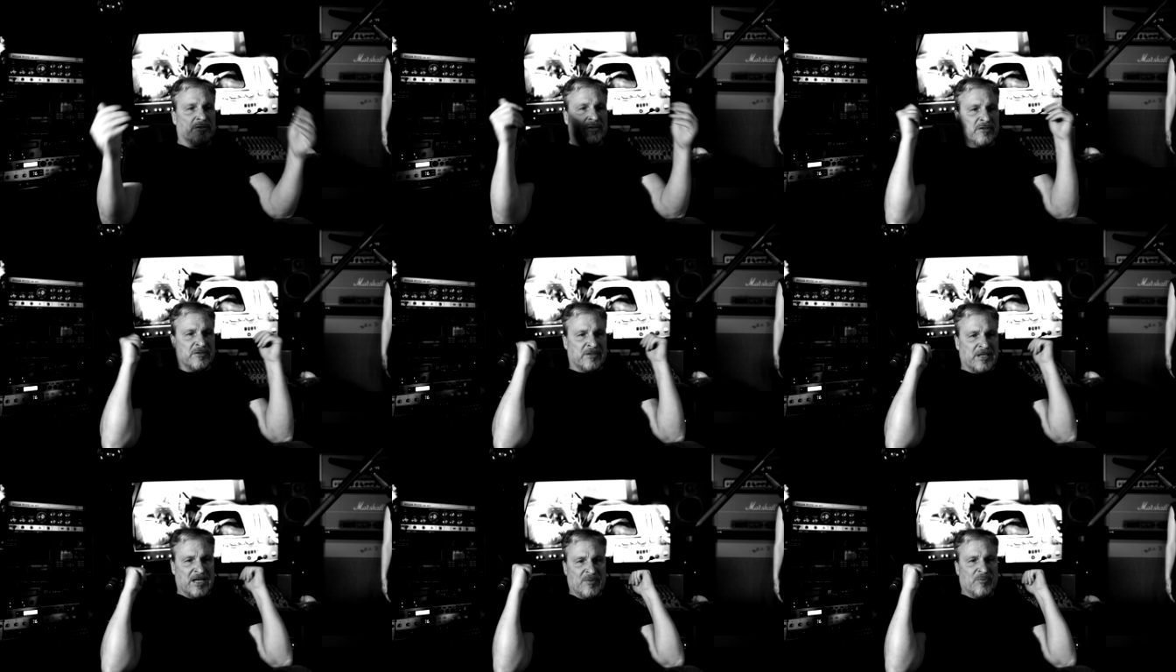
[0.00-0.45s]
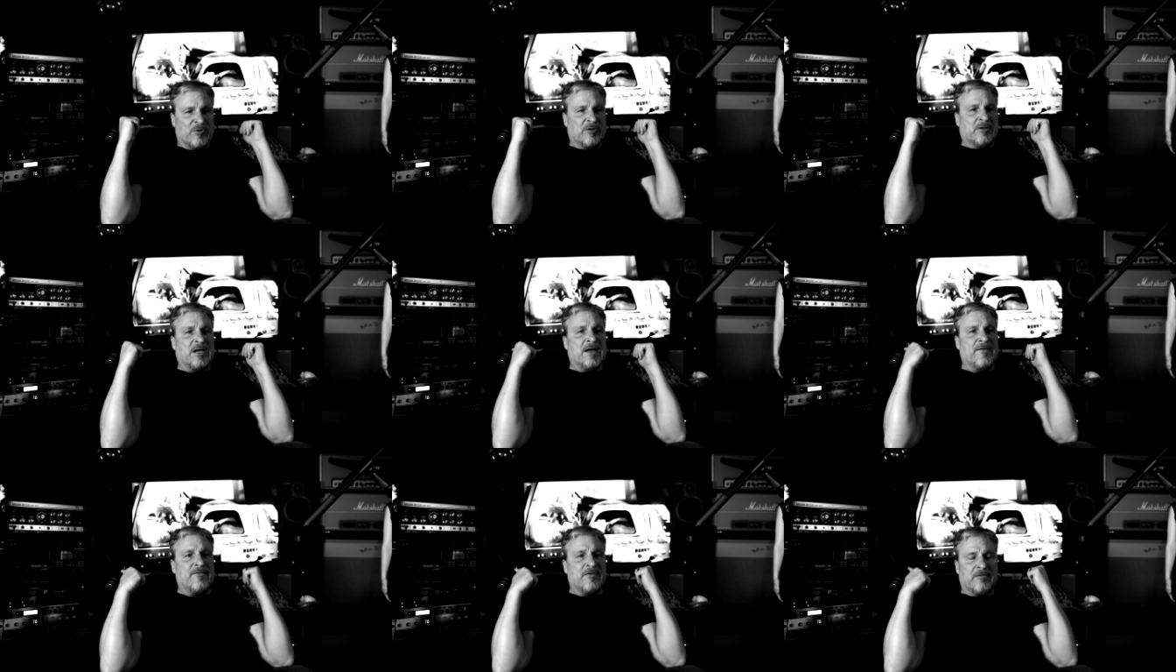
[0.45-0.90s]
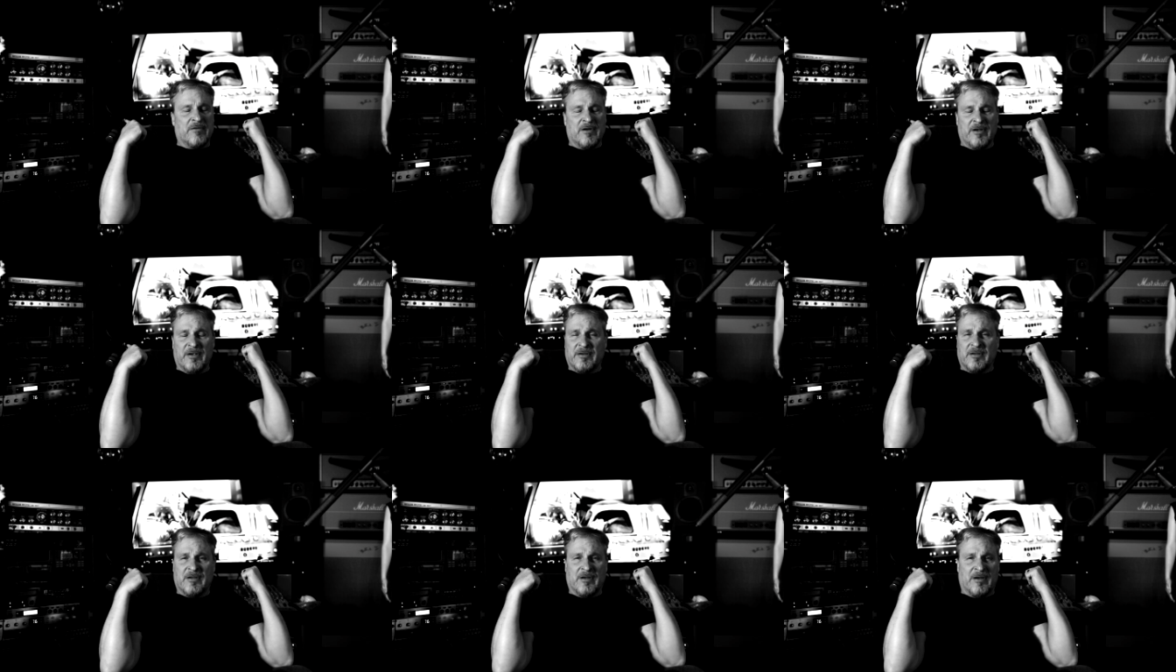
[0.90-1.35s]
Sustainable life, there
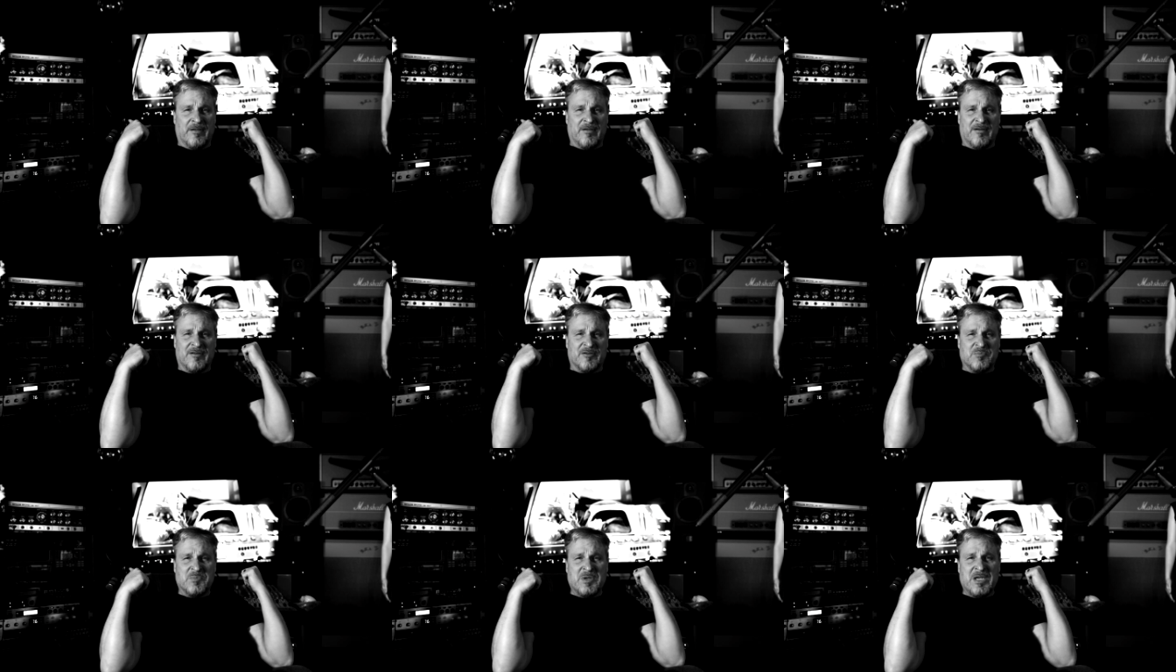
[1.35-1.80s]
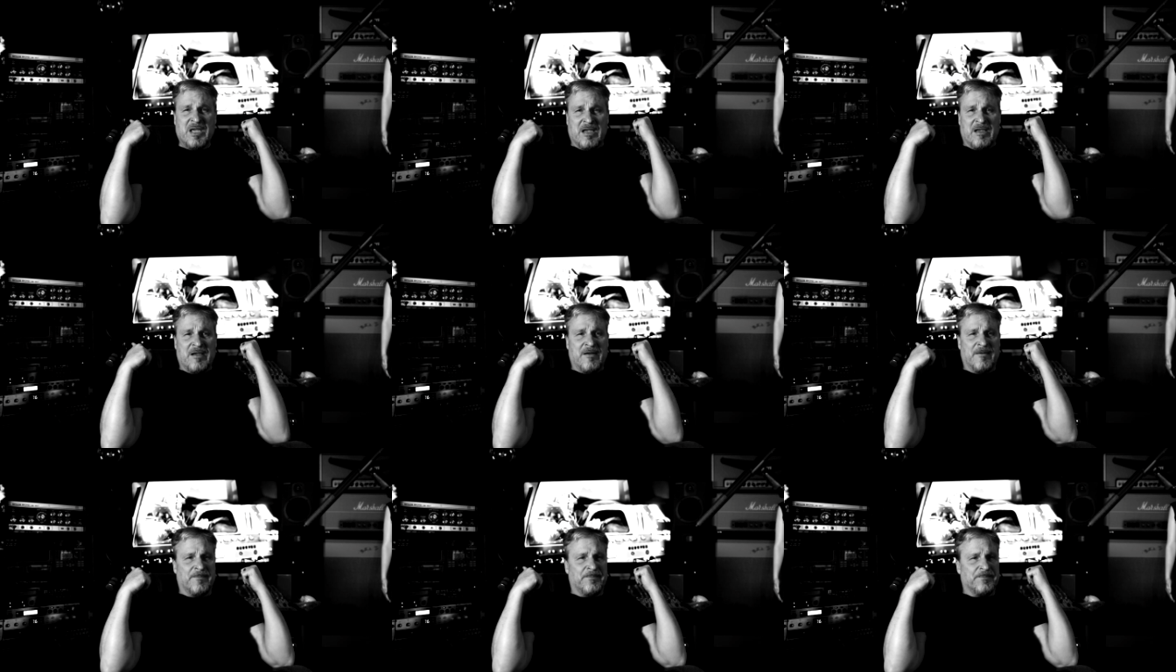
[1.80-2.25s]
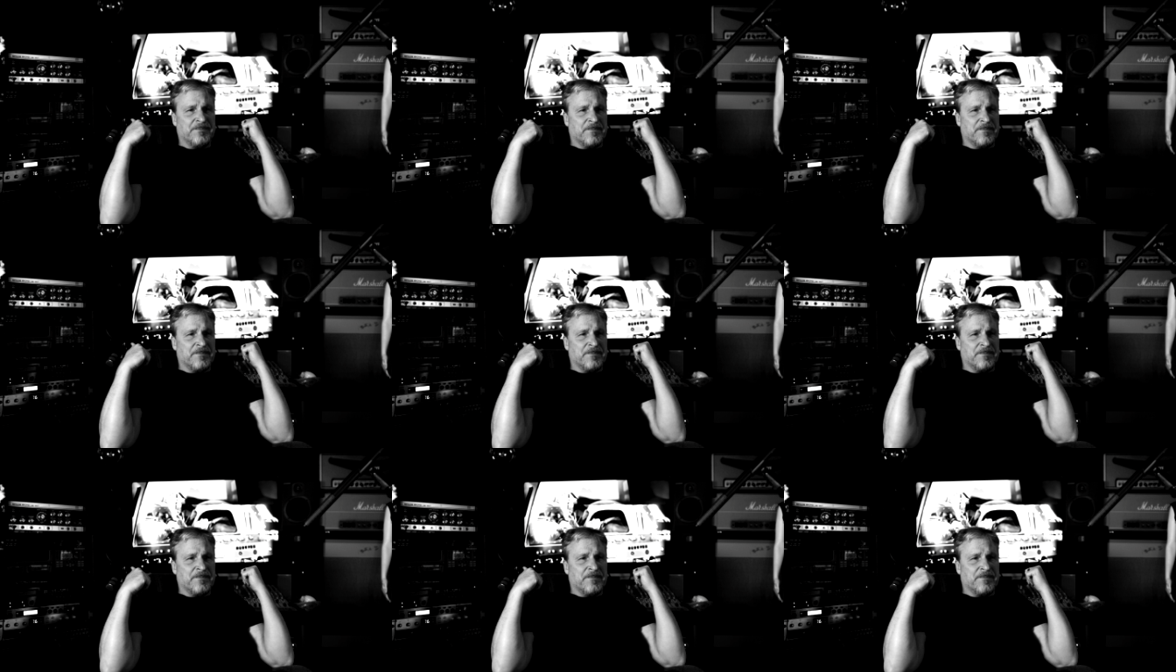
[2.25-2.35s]
is none. There's me.